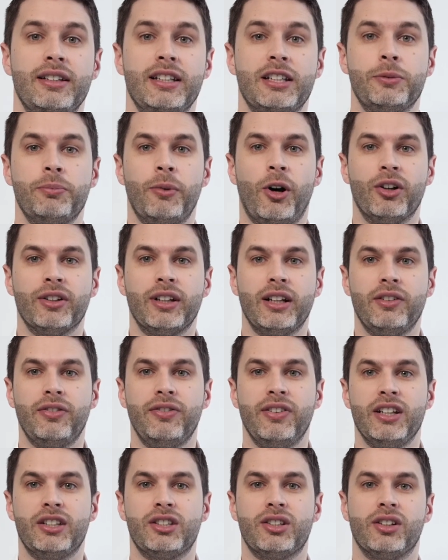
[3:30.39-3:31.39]
This model
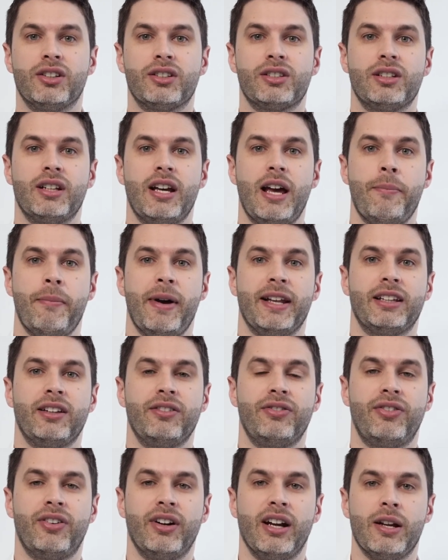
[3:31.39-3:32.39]
features a
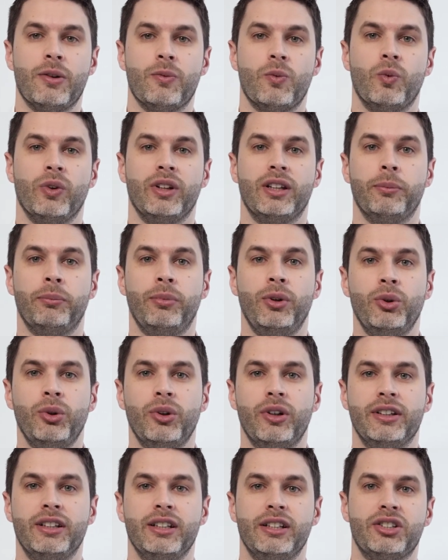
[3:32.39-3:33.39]
metal frame with a
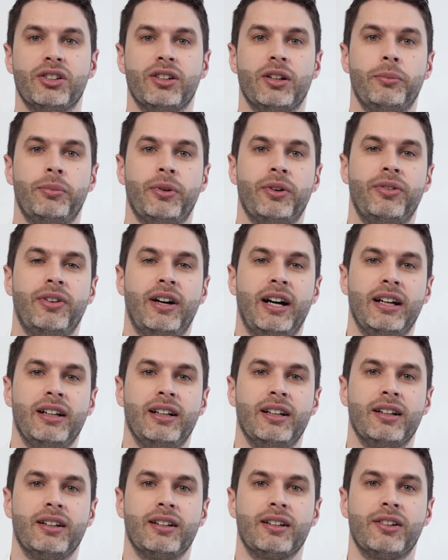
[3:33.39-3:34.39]
blue additional
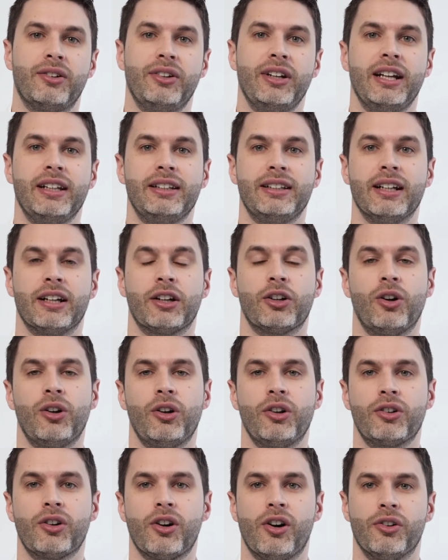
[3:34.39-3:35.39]
profile, creating a
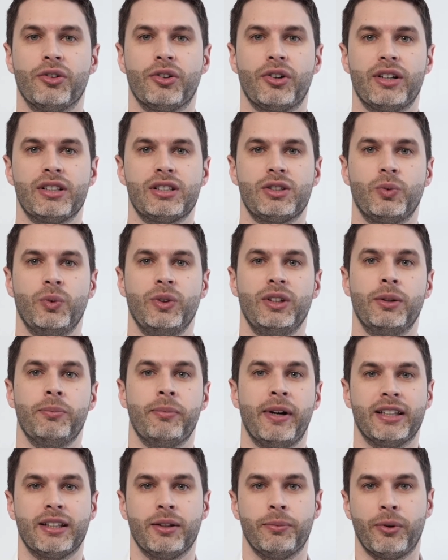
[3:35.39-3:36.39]
color contrast with the
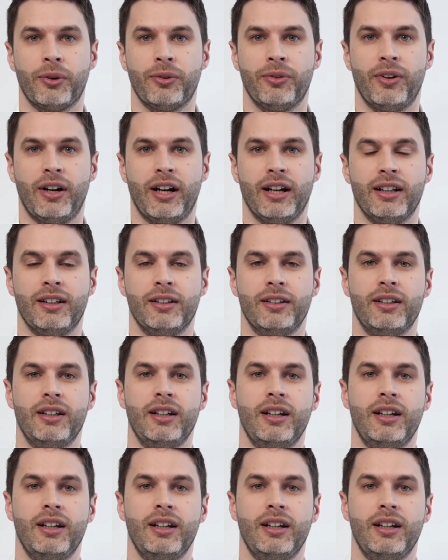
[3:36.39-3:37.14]
metal profile.